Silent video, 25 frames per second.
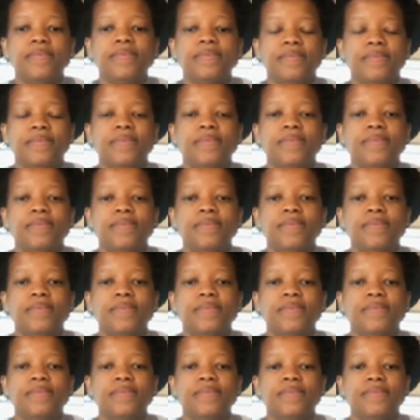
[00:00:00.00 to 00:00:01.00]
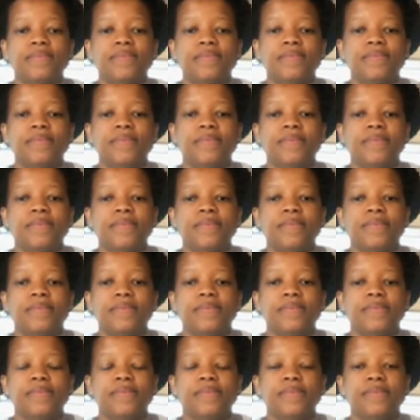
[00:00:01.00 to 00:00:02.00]

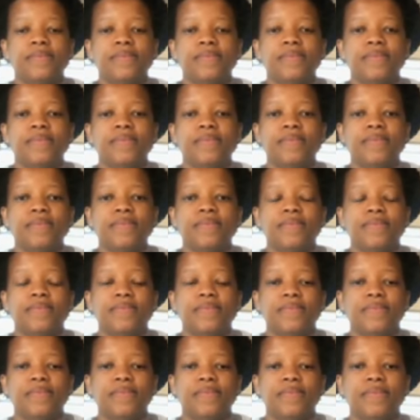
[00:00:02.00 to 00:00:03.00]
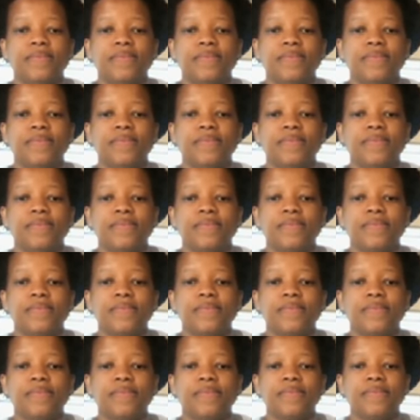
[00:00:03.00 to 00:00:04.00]

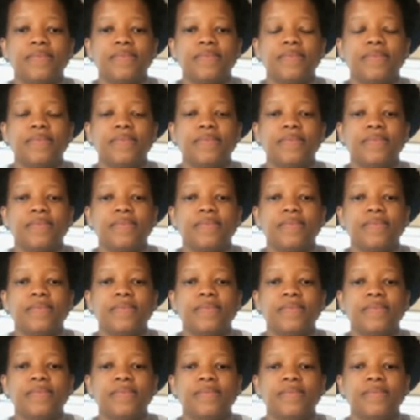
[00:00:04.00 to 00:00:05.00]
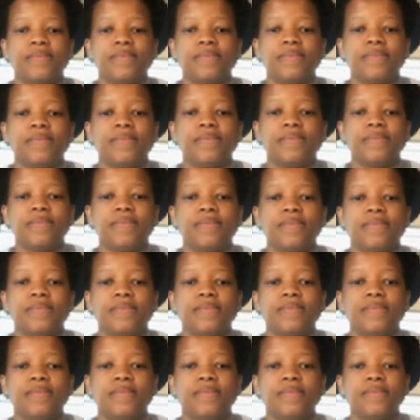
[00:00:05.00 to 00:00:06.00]

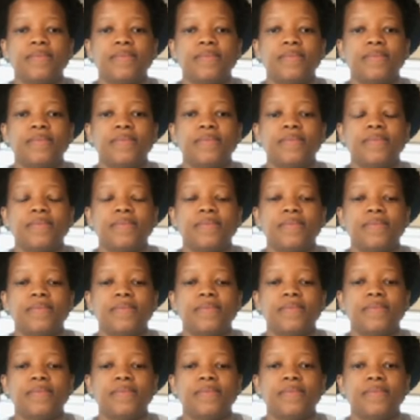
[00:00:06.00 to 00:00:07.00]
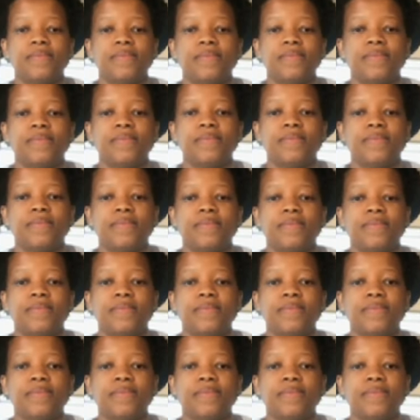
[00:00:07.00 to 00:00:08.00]
The person shown says nothing.